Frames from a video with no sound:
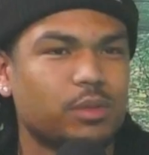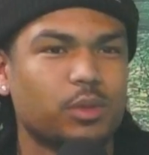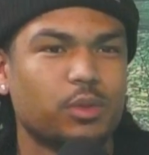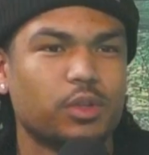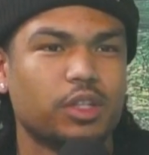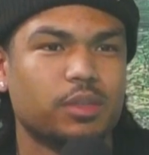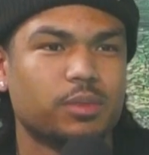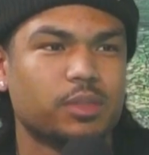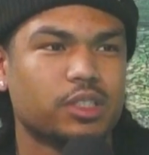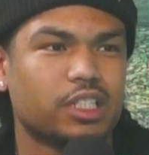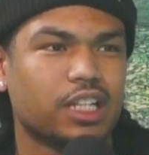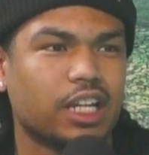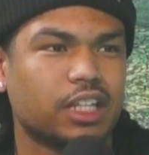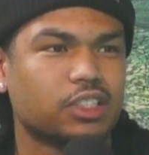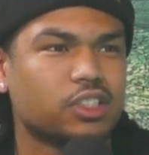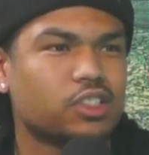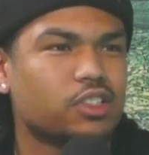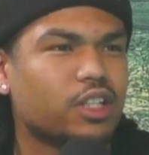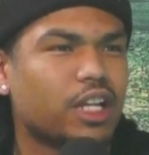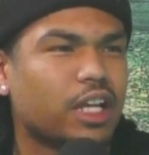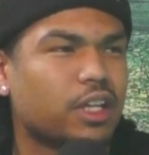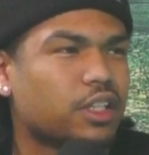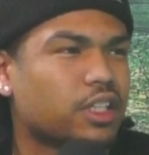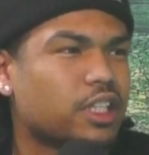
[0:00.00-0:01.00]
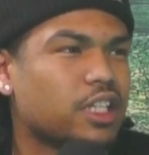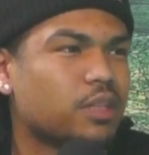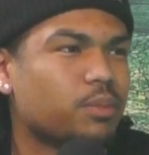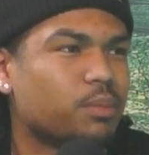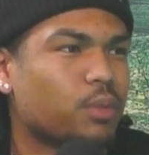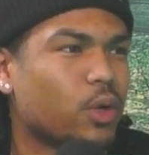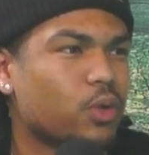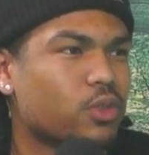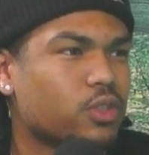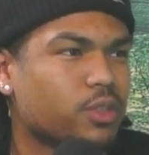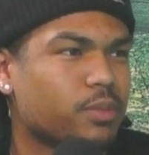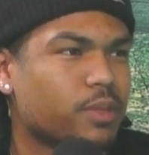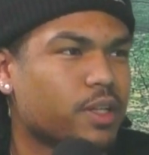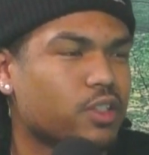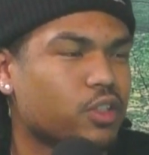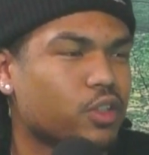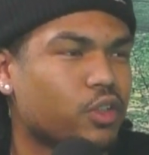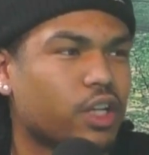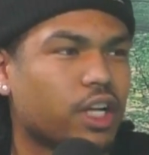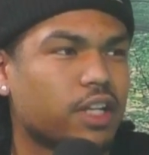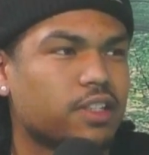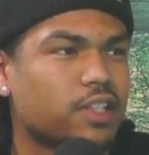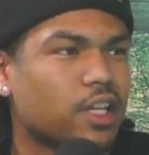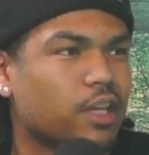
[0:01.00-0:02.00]
up with the image, like just like keep posting
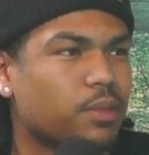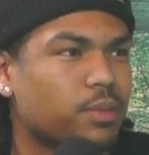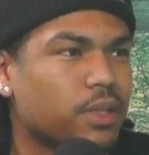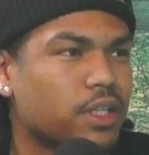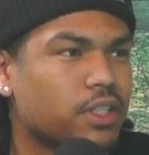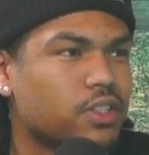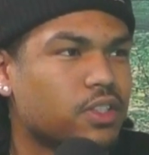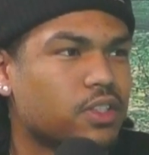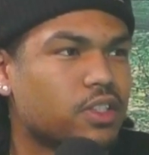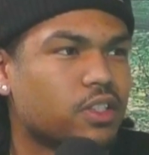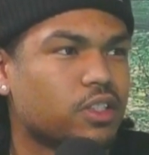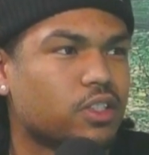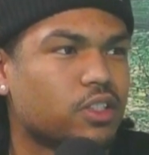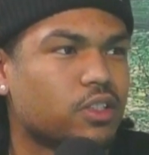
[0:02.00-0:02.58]
myself, like take pictures and